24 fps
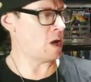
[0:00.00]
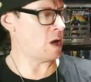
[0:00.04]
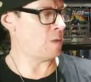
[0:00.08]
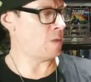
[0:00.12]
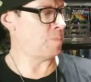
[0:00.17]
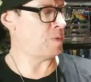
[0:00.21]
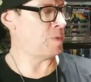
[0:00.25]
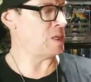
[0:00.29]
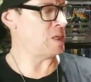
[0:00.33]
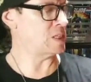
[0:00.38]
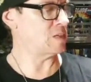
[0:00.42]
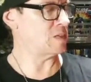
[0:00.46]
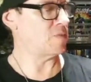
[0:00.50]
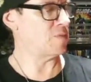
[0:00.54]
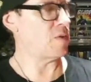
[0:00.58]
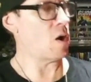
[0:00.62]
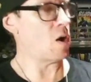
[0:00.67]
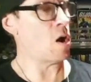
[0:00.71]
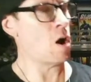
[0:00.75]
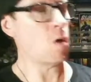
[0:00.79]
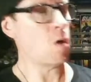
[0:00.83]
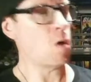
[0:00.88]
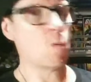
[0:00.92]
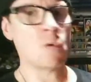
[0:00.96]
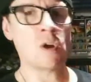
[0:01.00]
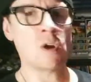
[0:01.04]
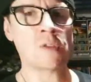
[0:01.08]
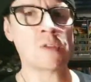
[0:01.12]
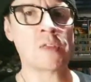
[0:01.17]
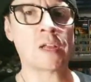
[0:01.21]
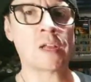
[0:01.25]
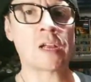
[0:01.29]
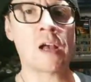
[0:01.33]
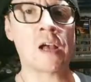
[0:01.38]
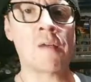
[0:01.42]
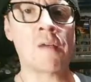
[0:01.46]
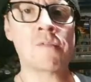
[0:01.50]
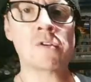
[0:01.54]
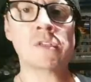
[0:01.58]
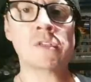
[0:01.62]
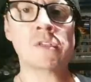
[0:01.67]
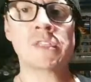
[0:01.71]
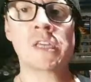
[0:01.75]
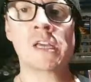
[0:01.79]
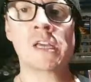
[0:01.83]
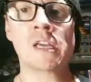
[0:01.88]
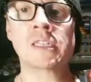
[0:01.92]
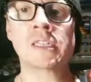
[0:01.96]
piece of artwork that
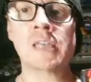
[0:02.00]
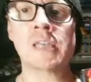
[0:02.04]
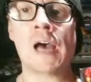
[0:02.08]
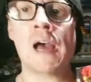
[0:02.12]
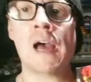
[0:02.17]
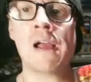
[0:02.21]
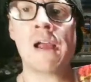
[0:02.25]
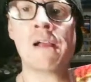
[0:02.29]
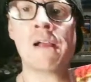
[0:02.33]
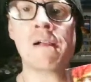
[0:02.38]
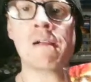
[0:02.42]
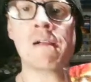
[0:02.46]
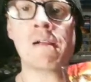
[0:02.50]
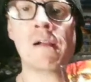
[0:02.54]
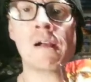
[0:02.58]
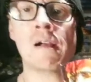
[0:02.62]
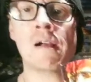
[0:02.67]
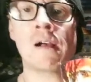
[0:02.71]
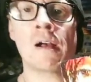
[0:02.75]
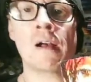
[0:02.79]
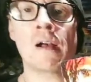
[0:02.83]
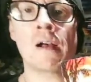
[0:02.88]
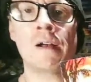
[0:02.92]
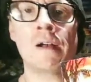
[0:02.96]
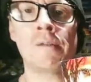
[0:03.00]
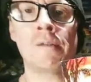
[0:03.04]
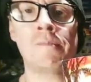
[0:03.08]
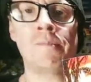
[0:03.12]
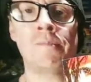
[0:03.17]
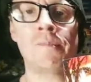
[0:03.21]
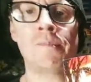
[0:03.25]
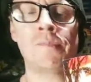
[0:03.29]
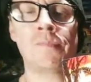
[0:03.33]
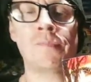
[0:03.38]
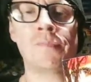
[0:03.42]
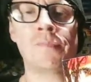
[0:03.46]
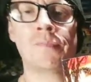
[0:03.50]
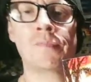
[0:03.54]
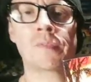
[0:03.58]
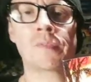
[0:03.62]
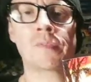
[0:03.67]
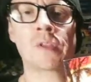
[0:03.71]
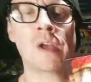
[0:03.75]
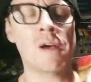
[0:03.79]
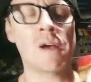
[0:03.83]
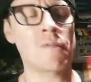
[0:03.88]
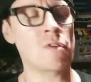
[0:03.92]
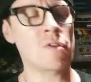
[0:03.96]
covers the entire
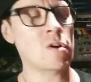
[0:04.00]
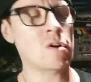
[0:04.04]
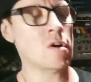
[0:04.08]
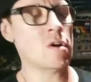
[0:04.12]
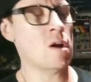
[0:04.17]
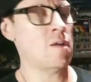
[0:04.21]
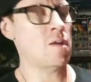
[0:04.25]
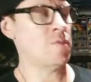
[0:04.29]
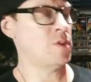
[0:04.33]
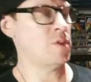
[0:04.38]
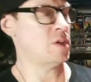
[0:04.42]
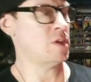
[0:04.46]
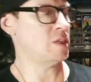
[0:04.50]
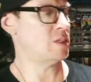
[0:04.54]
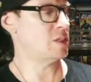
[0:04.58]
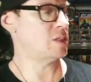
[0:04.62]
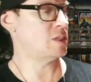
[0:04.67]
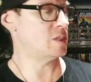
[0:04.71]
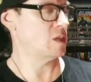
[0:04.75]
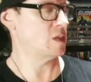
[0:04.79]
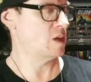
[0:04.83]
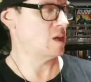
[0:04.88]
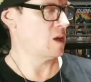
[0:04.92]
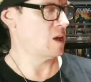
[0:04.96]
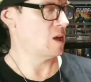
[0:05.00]
cover of this.